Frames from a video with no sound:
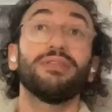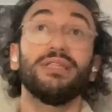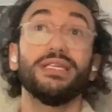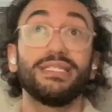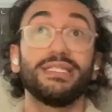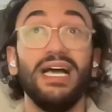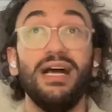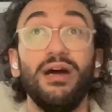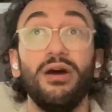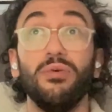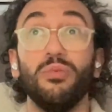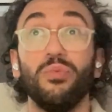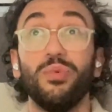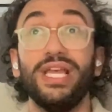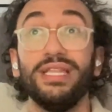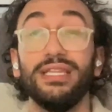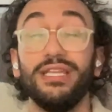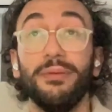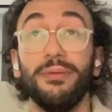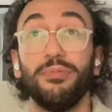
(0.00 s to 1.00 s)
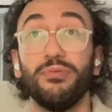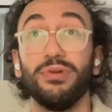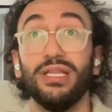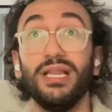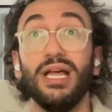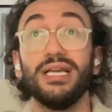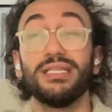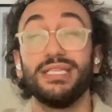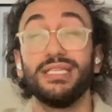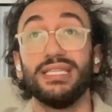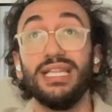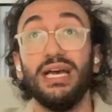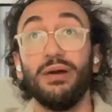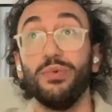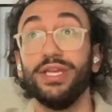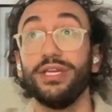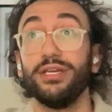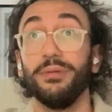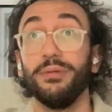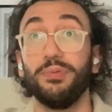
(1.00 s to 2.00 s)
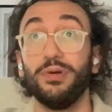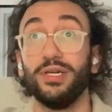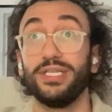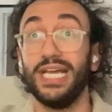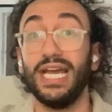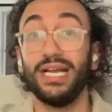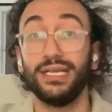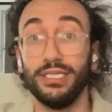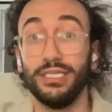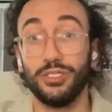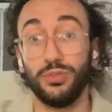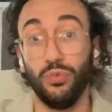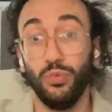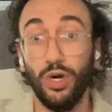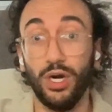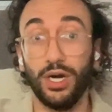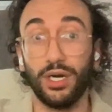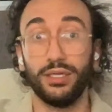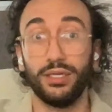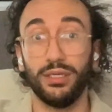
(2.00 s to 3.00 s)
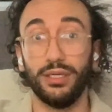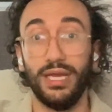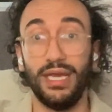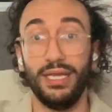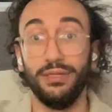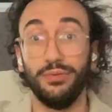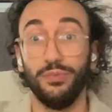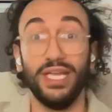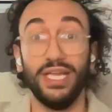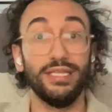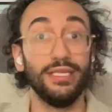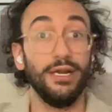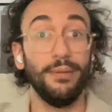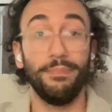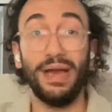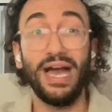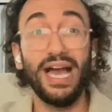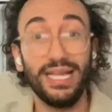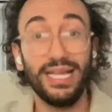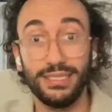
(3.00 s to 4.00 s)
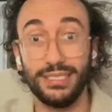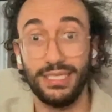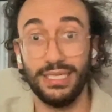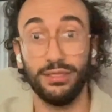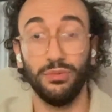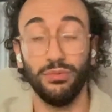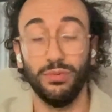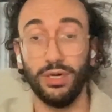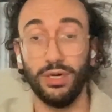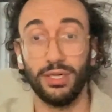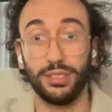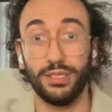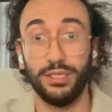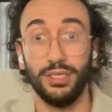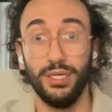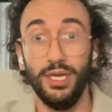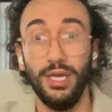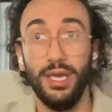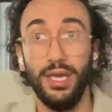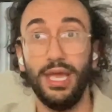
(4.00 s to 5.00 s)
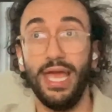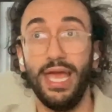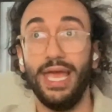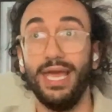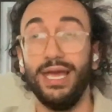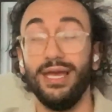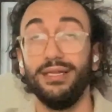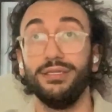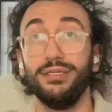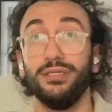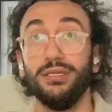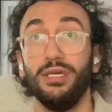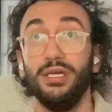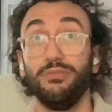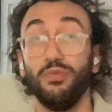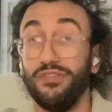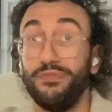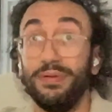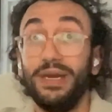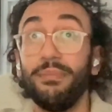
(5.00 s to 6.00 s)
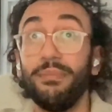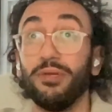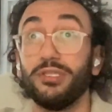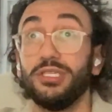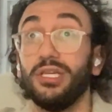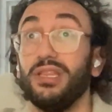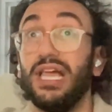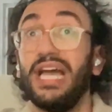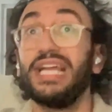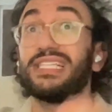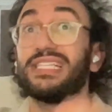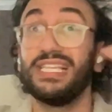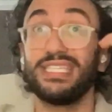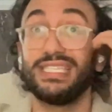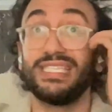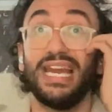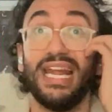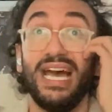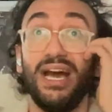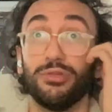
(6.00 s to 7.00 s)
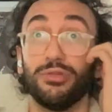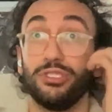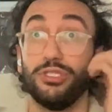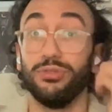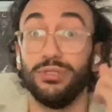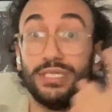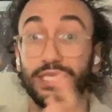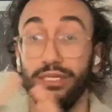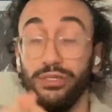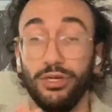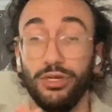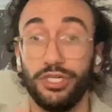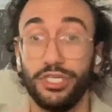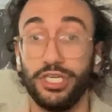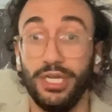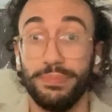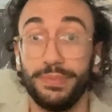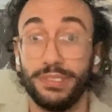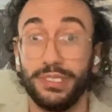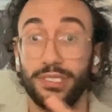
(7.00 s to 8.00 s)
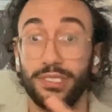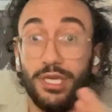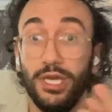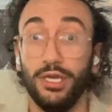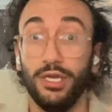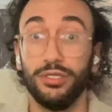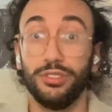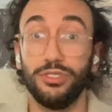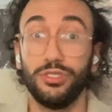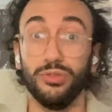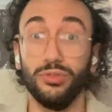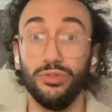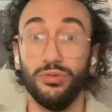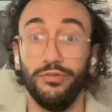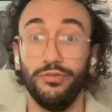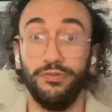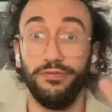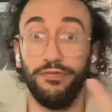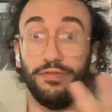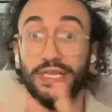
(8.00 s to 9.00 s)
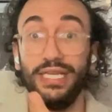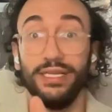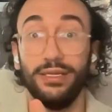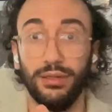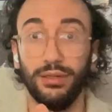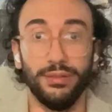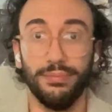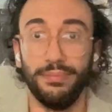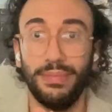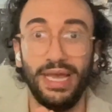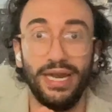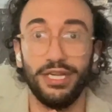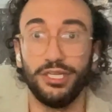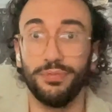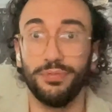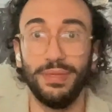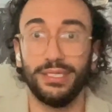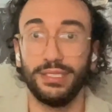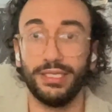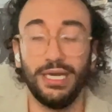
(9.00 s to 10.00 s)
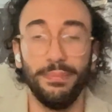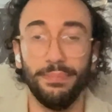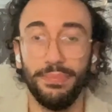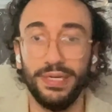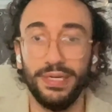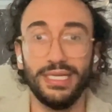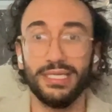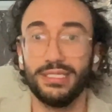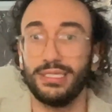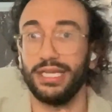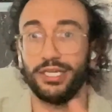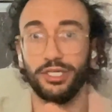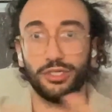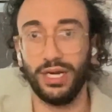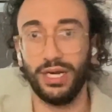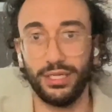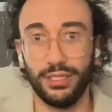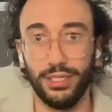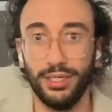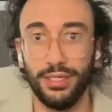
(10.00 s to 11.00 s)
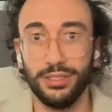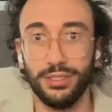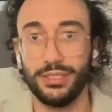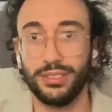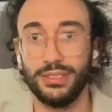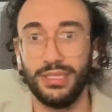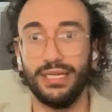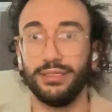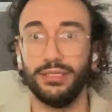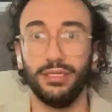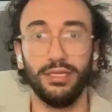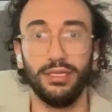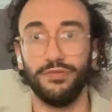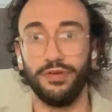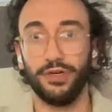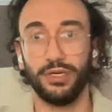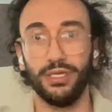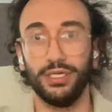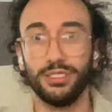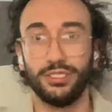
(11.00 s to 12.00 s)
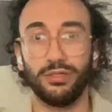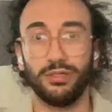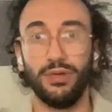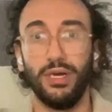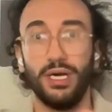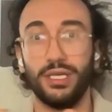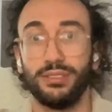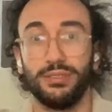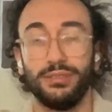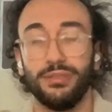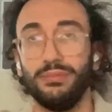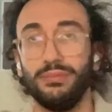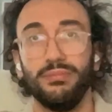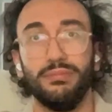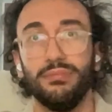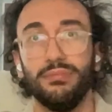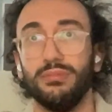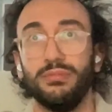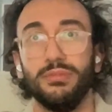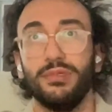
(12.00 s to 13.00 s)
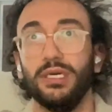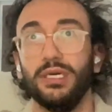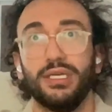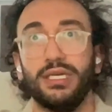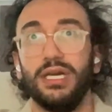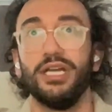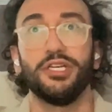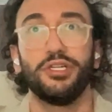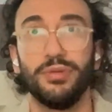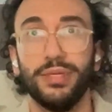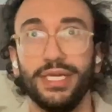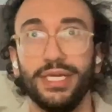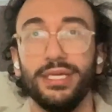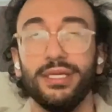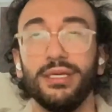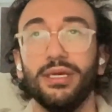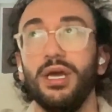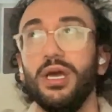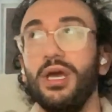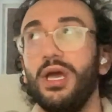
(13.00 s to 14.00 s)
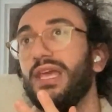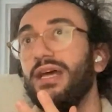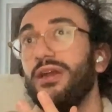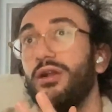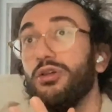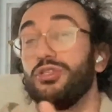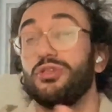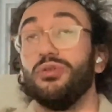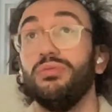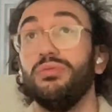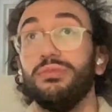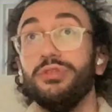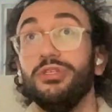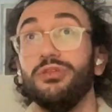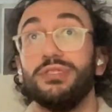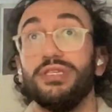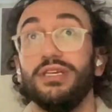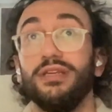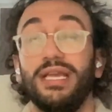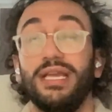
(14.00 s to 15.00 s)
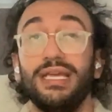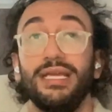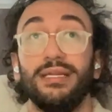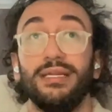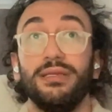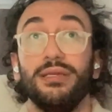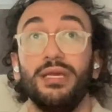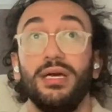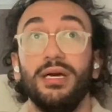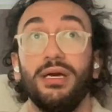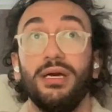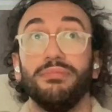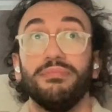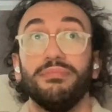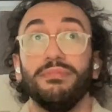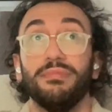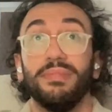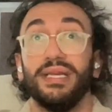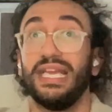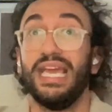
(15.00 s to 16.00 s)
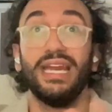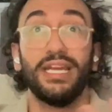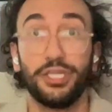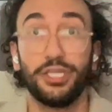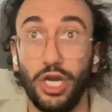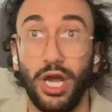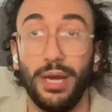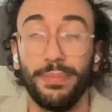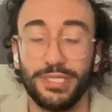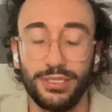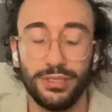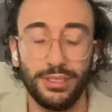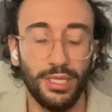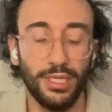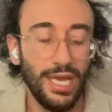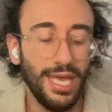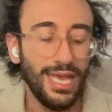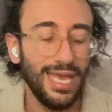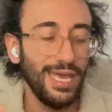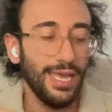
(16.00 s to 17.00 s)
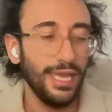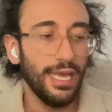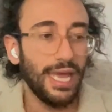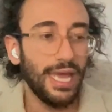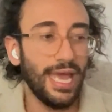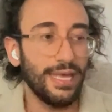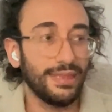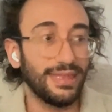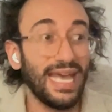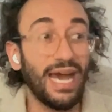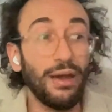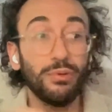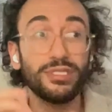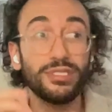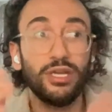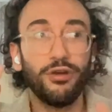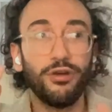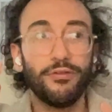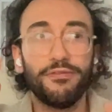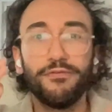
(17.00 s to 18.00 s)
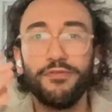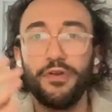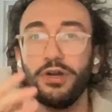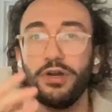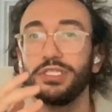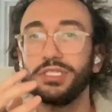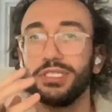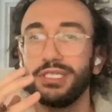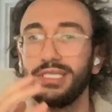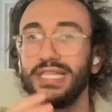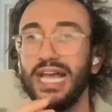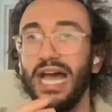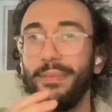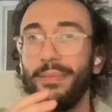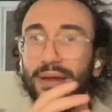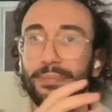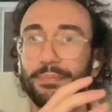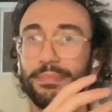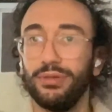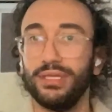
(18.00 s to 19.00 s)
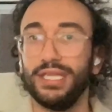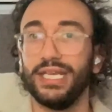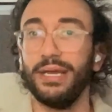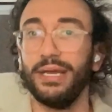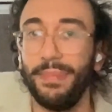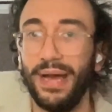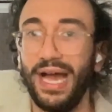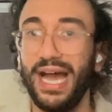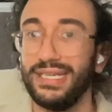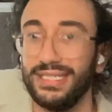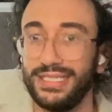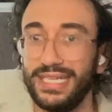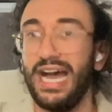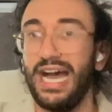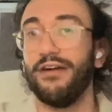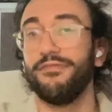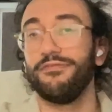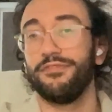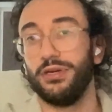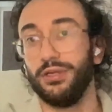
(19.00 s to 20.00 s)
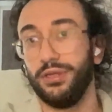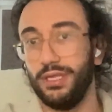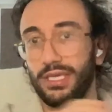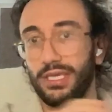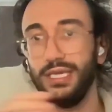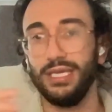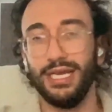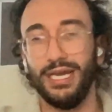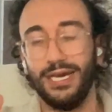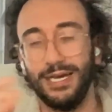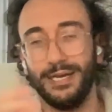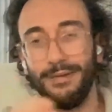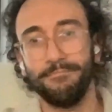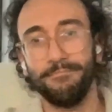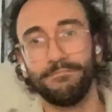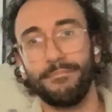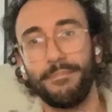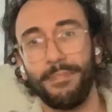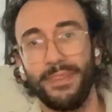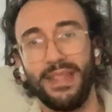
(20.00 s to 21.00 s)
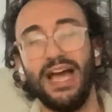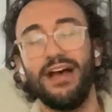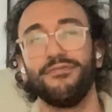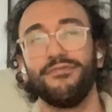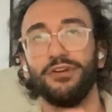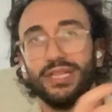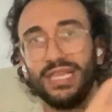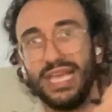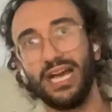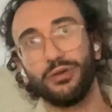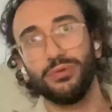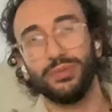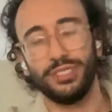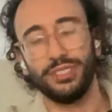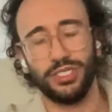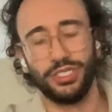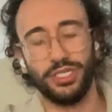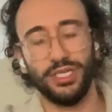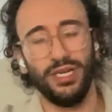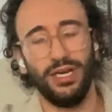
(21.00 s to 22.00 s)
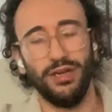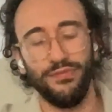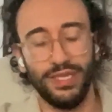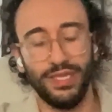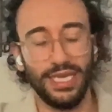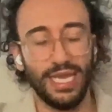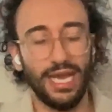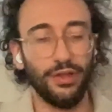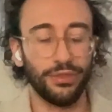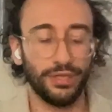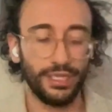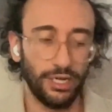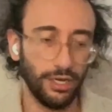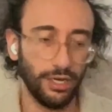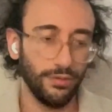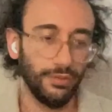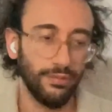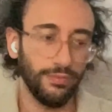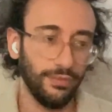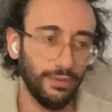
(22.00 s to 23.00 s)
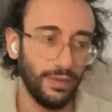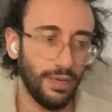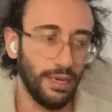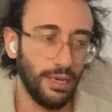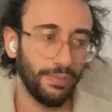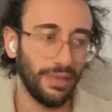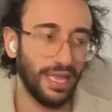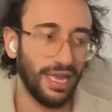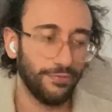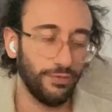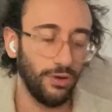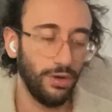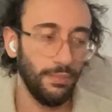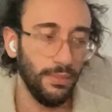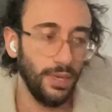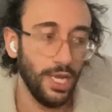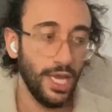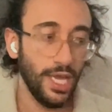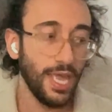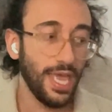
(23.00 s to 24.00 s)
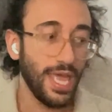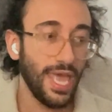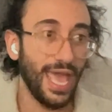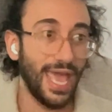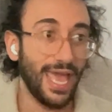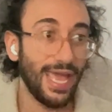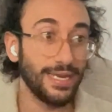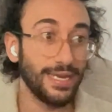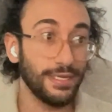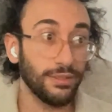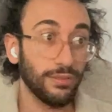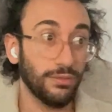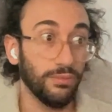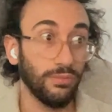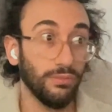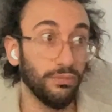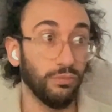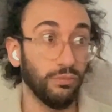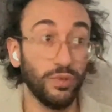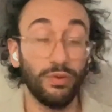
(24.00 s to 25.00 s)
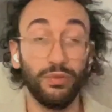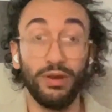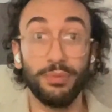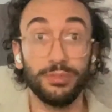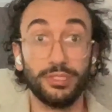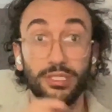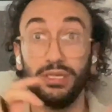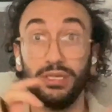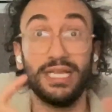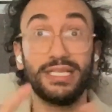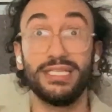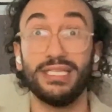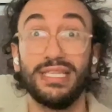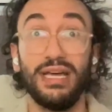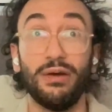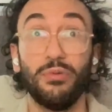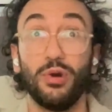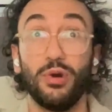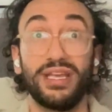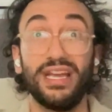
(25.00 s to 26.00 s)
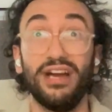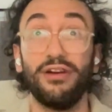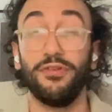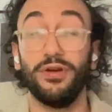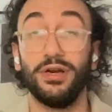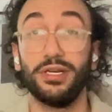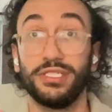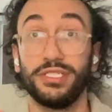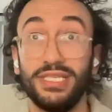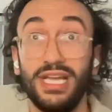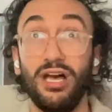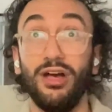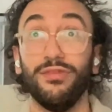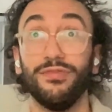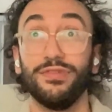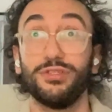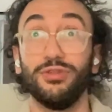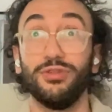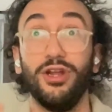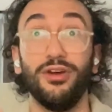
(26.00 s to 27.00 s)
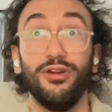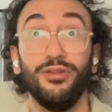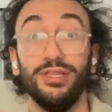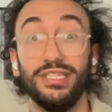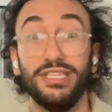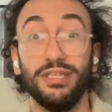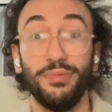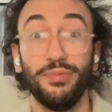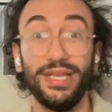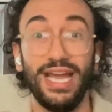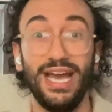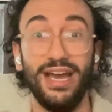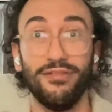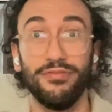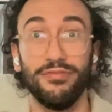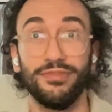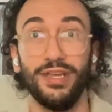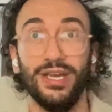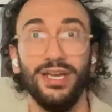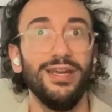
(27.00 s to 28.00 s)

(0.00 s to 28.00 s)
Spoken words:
this out, we ended up realizing that we could protect this work and we ended up patenting the work. And we've been able to license that out to dealerships, to fleet management companies like truckers that deliver goods across the country, and also use it in mechanic shops. That was our first stab at building a patent after the acquisition of the healthcare platform, and we were able to license that work out for ourselves. So not only did we have